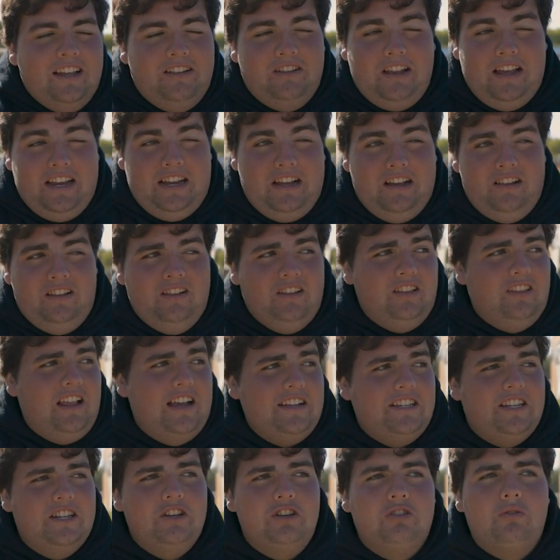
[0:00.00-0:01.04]
like
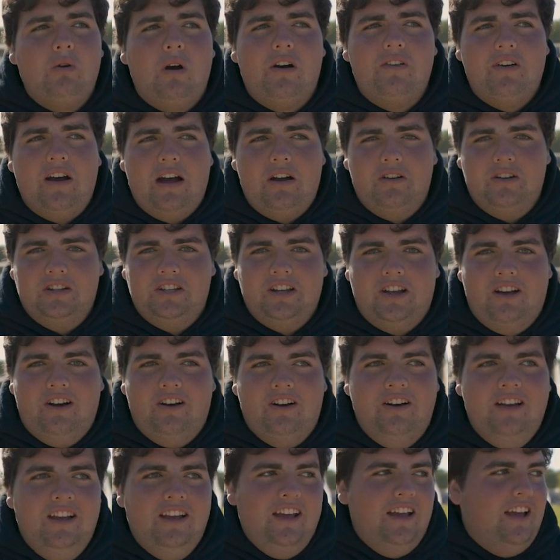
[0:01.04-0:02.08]
less than 12 hours
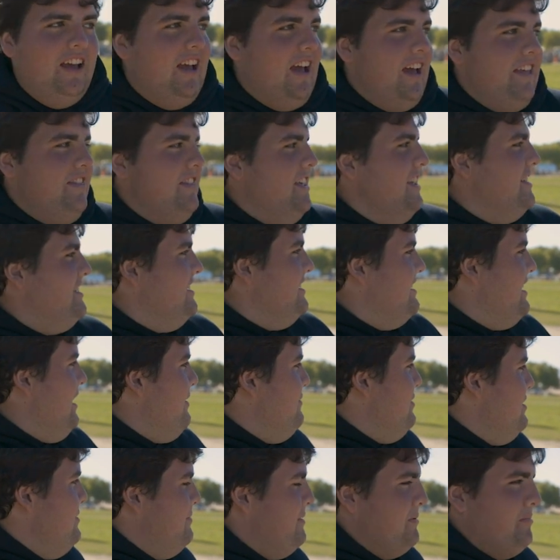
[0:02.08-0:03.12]
ago and this is how
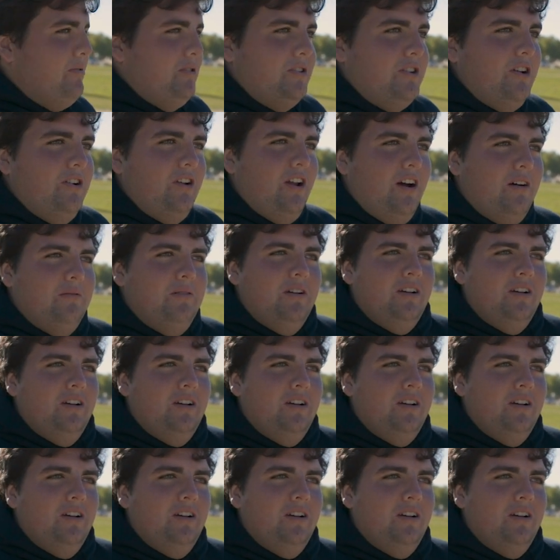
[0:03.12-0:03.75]
many people showed up.